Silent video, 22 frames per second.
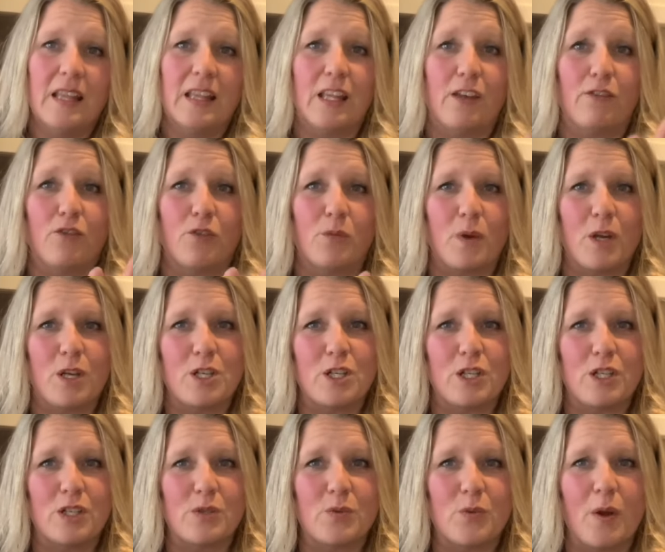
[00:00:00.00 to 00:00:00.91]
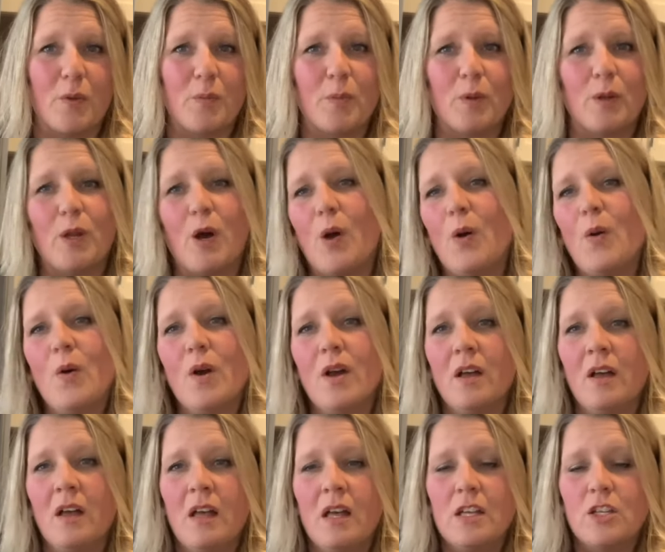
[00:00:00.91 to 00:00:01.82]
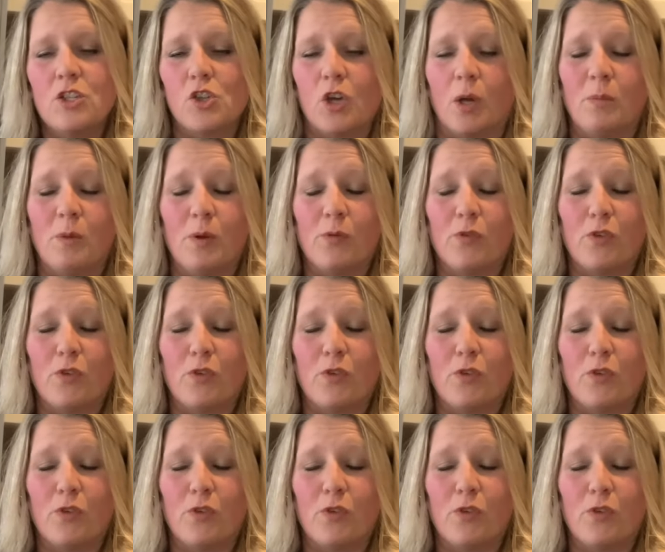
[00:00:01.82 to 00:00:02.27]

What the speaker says: The information is right below. Join me